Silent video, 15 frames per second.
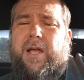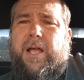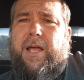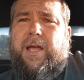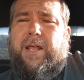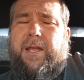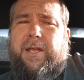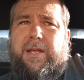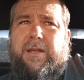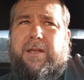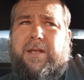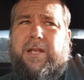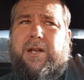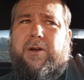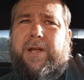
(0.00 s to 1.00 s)
And he
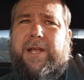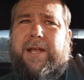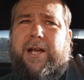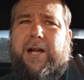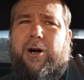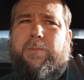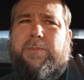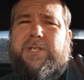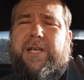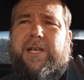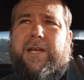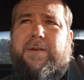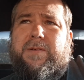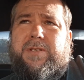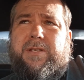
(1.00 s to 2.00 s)
helps. He
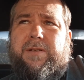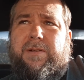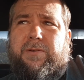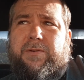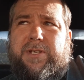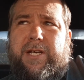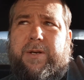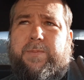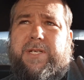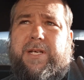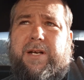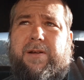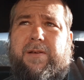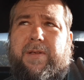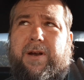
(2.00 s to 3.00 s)
gives little tips
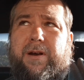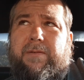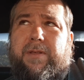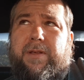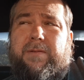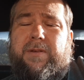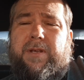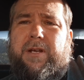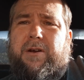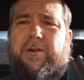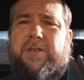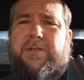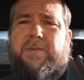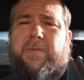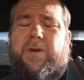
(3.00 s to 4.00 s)
here and there that,
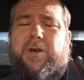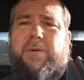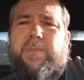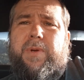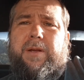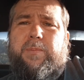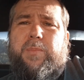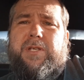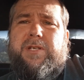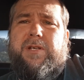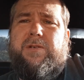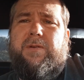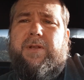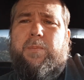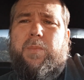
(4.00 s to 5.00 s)
could be
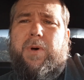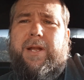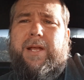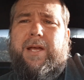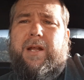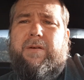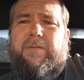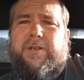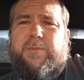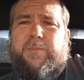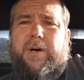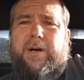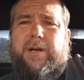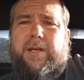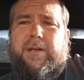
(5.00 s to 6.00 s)
potentially money out of his
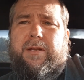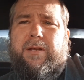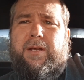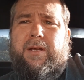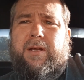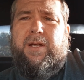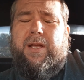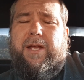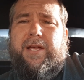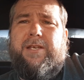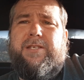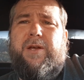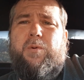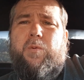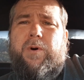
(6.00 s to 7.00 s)
pocket. He
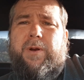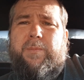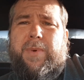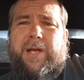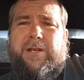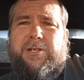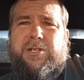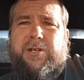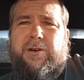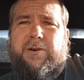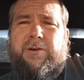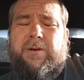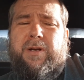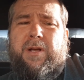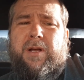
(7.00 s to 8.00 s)
is a one-man
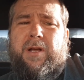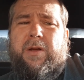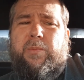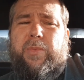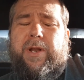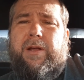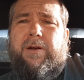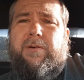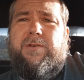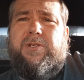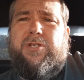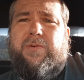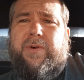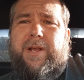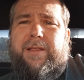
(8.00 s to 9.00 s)
show, but he owns
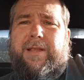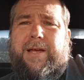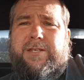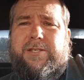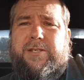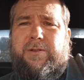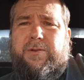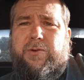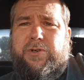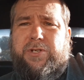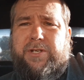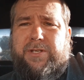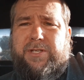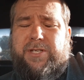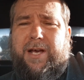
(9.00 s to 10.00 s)
Straight Line
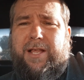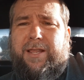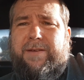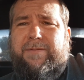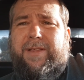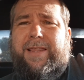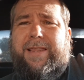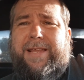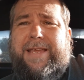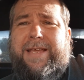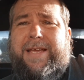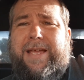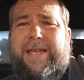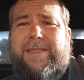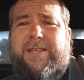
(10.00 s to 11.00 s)
Solutions. I'll leave a
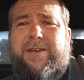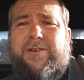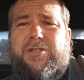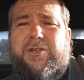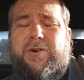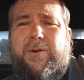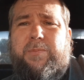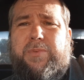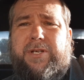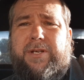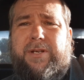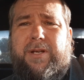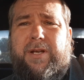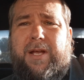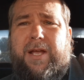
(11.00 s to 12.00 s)
link in the
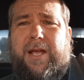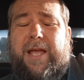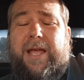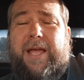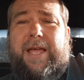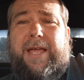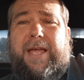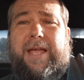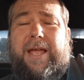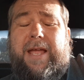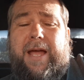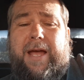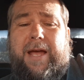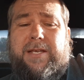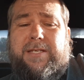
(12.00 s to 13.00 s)
description. He
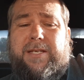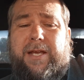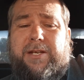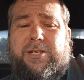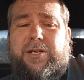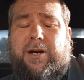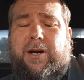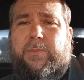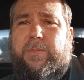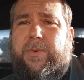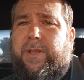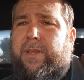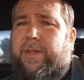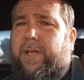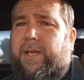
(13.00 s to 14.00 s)
has a shop.
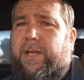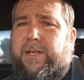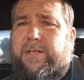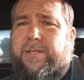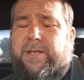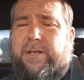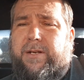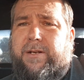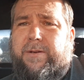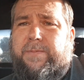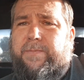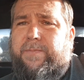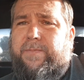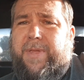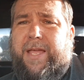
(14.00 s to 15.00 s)
He's
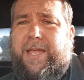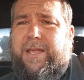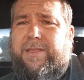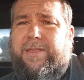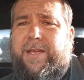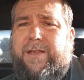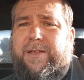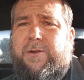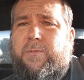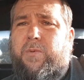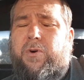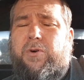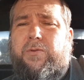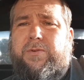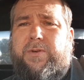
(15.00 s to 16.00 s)
anything you
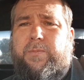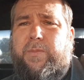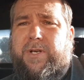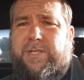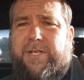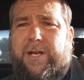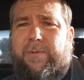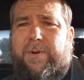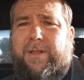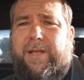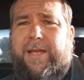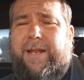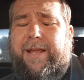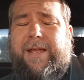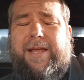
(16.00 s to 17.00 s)
want Mustang
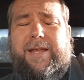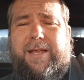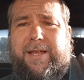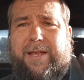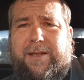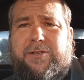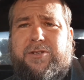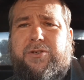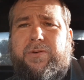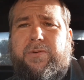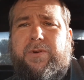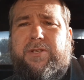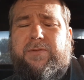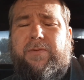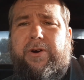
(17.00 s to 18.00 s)
related, he can get
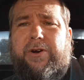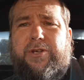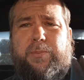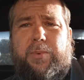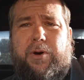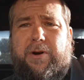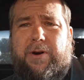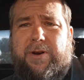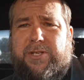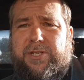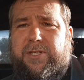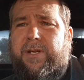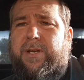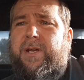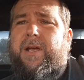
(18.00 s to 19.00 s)
you as far as parts,